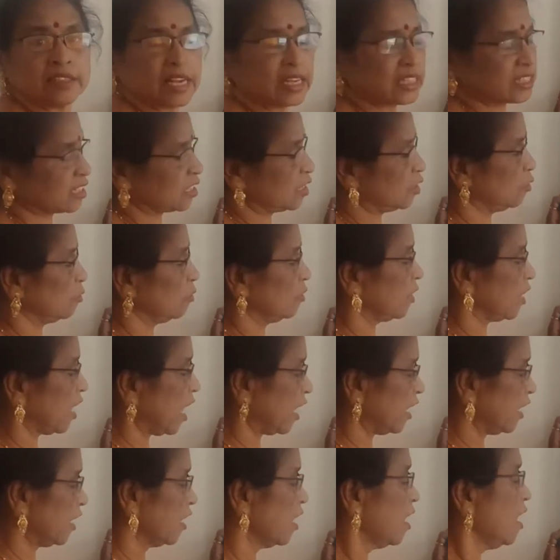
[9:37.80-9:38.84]
next you will
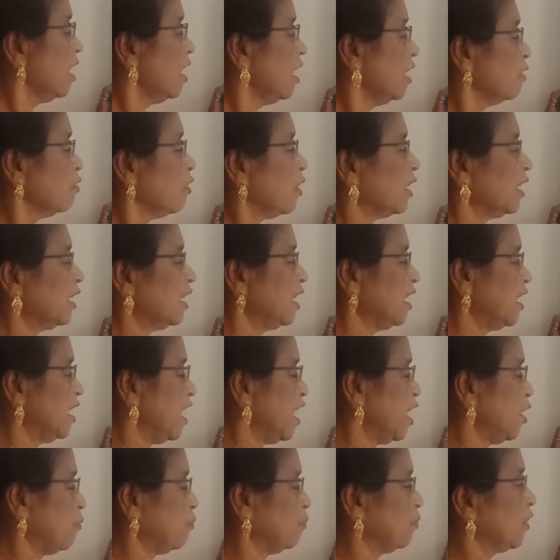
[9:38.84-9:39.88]
write. What is the
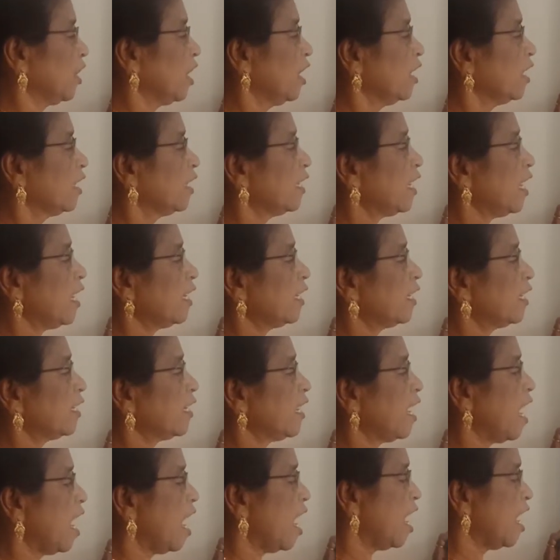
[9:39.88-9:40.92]
name?
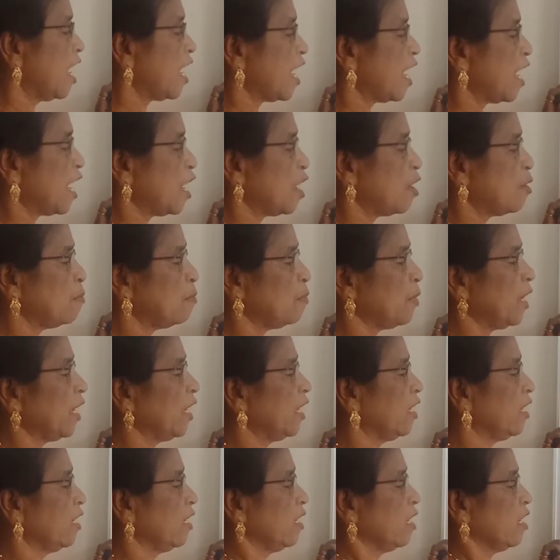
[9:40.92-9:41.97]

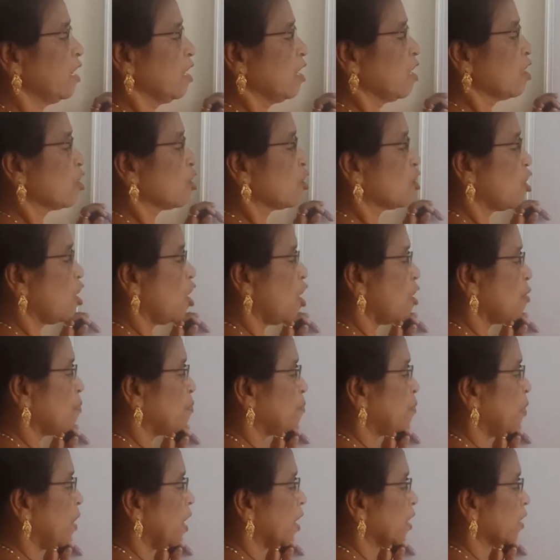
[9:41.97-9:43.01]
Tetraamine
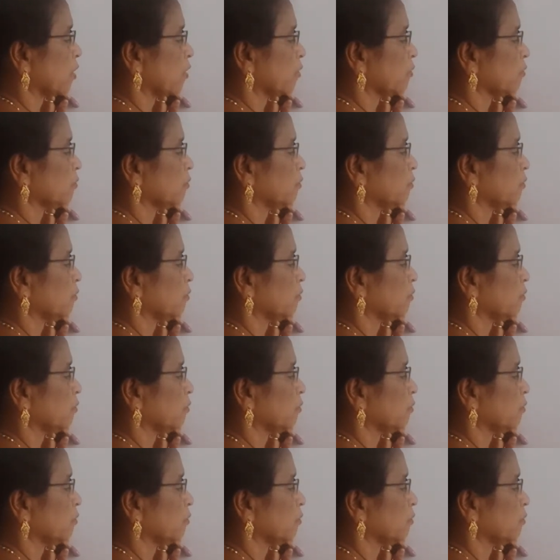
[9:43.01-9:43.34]
copper